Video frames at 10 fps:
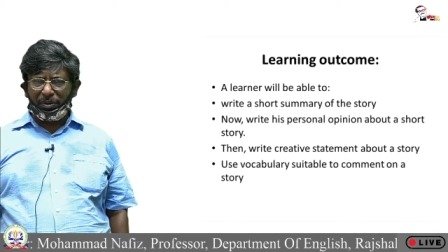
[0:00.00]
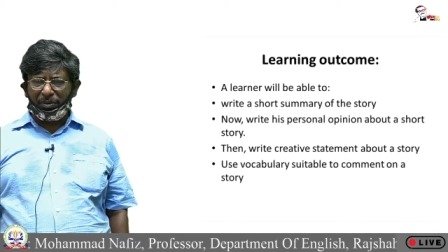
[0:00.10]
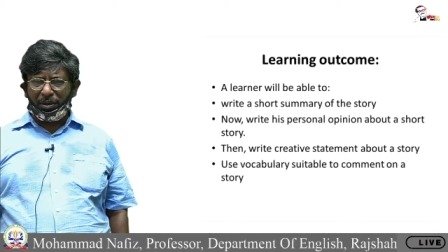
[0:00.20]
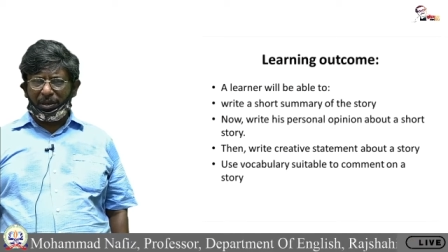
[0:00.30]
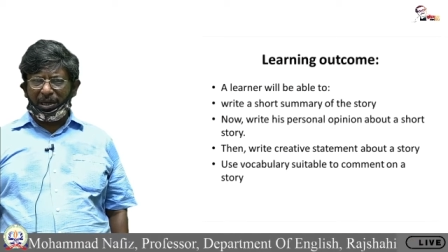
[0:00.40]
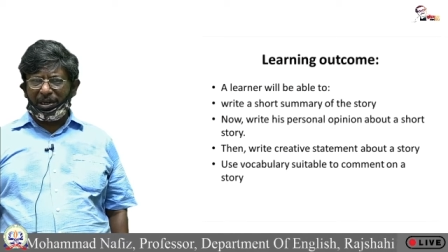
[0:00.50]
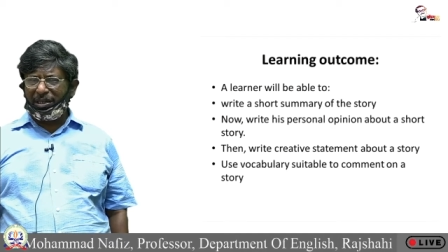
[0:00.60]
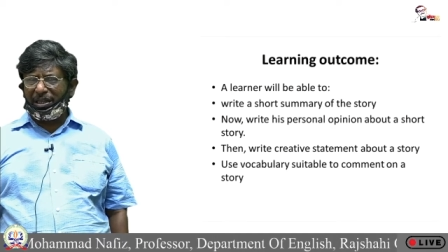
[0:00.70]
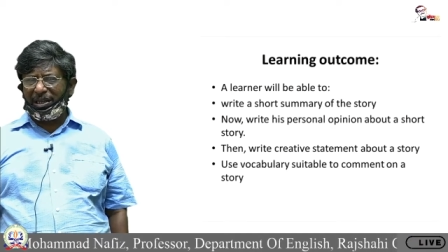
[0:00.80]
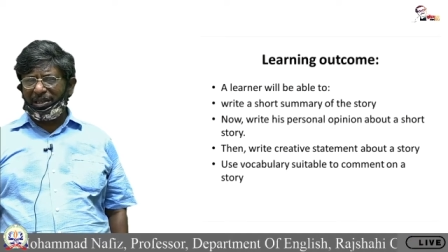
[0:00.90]

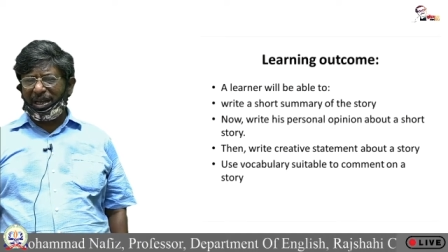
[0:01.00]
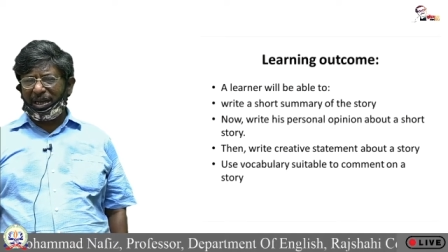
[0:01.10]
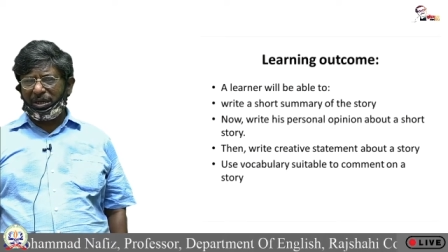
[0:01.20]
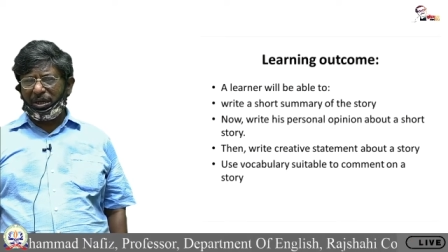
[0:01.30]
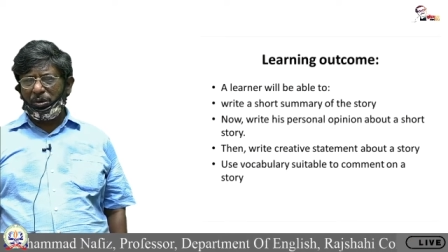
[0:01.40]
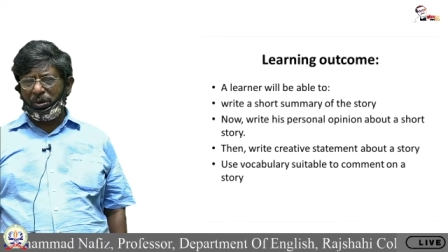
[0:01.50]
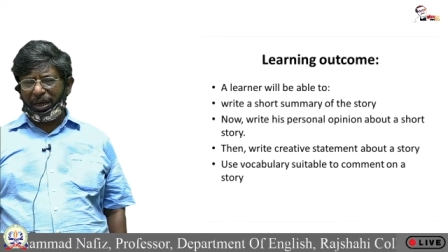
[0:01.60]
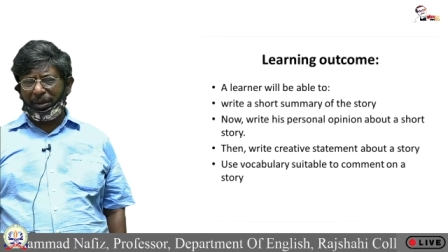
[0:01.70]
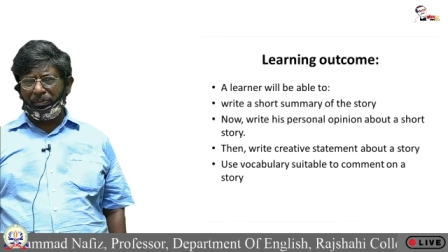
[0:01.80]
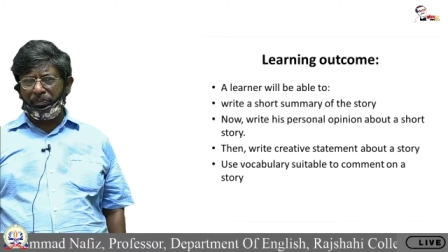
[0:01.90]
anything that you have